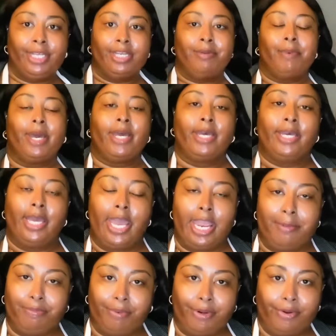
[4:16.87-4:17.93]
nothing in my
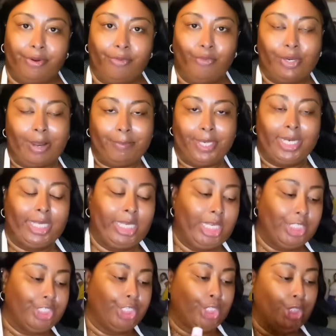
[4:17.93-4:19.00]
apron when I'm in the
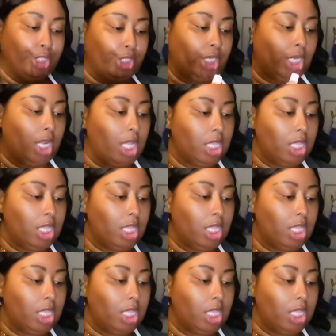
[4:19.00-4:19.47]
kitchen cooking.